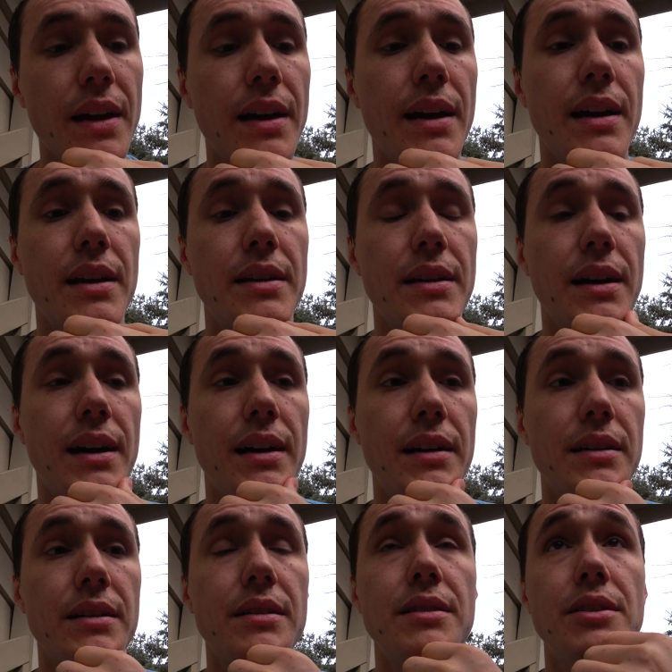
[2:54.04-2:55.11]
And
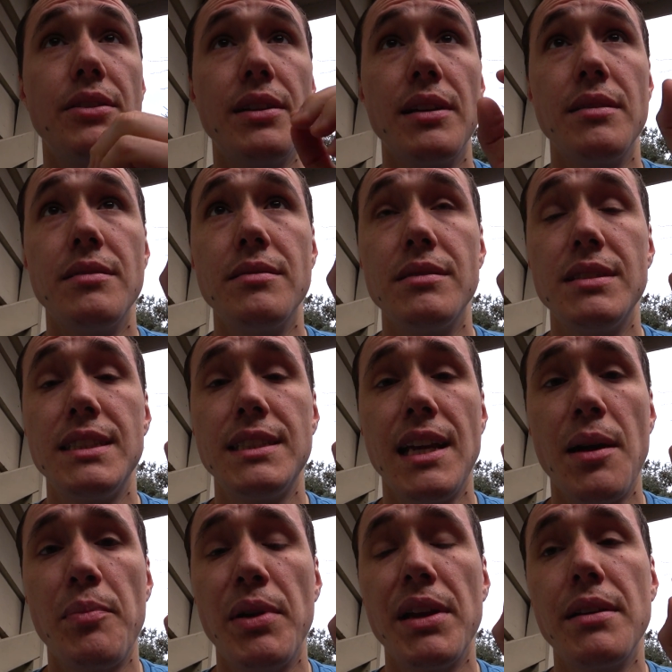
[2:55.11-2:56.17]
you can
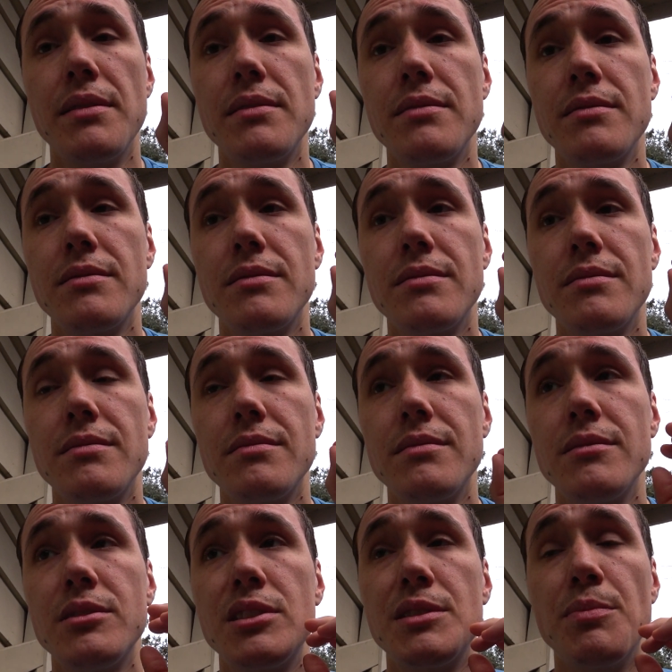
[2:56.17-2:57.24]
step it
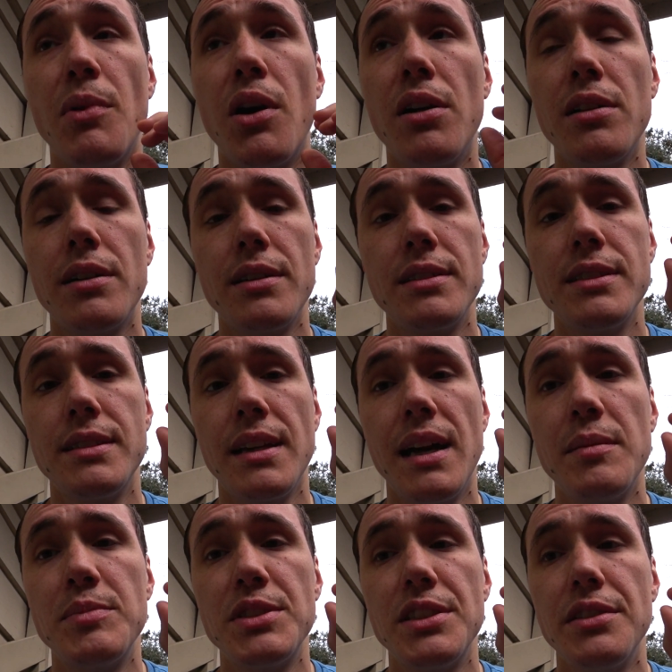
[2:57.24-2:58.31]
smaller
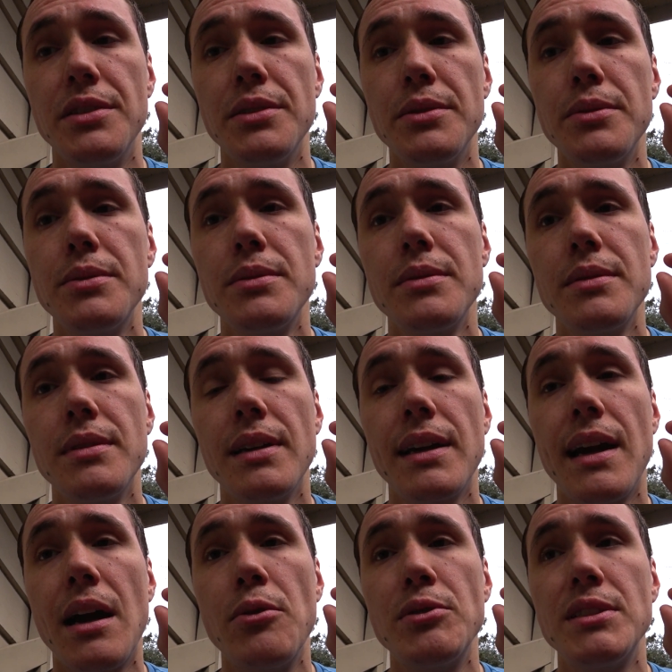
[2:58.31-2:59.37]
steps too.
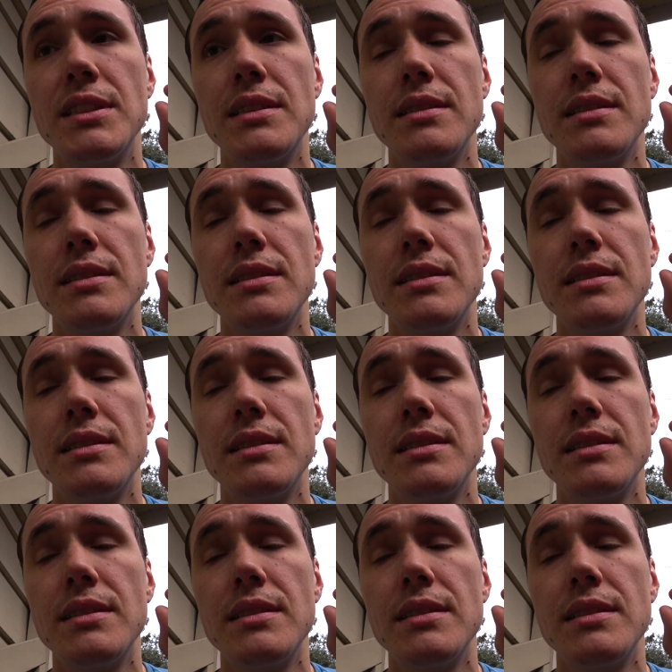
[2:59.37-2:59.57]
Like I was